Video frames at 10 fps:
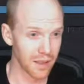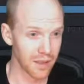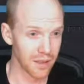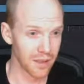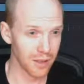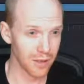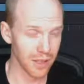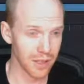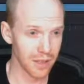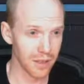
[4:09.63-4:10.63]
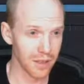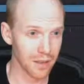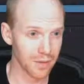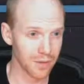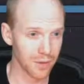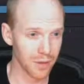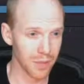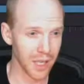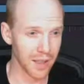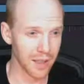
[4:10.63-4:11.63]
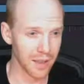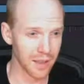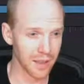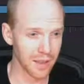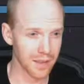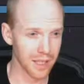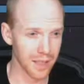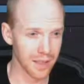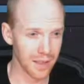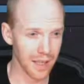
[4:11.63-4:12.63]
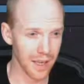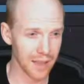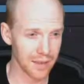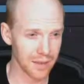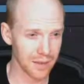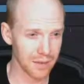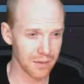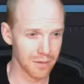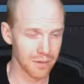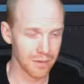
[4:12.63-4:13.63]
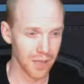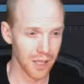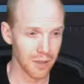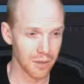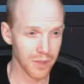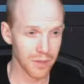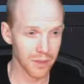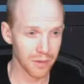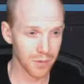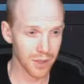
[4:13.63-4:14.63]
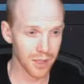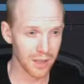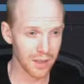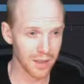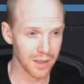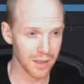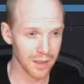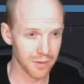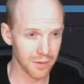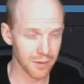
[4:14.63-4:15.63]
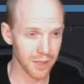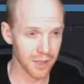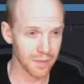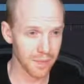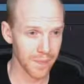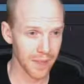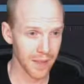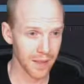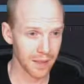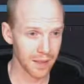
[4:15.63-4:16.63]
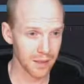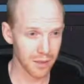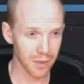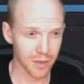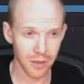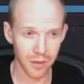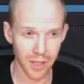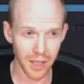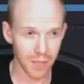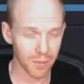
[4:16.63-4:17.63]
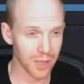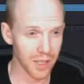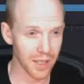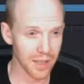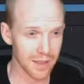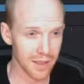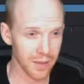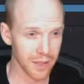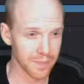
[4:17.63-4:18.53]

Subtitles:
go over here, format, change that to whatever you want, the different one. So I'm going to do 29.97.